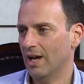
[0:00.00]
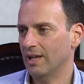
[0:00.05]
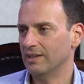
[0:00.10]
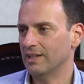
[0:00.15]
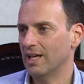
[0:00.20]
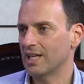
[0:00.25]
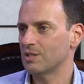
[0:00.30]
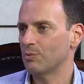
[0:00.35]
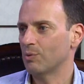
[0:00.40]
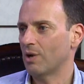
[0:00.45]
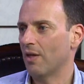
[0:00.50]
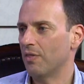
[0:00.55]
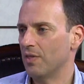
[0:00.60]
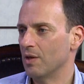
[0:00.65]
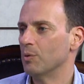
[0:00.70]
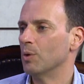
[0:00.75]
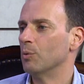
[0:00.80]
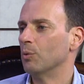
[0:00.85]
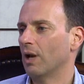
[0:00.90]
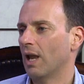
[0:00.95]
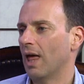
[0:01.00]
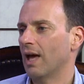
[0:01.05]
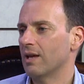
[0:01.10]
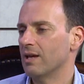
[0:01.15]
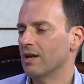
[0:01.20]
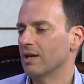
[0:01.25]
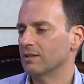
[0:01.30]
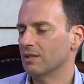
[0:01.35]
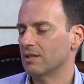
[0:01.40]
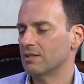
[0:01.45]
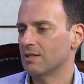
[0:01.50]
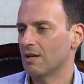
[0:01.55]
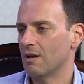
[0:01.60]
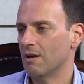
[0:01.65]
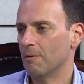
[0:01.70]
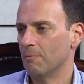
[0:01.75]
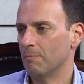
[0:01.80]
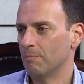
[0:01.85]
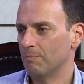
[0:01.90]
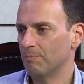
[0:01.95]
And that's what I think we were lacking at that
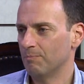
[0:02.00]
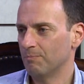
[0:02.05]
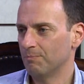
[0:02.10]
time.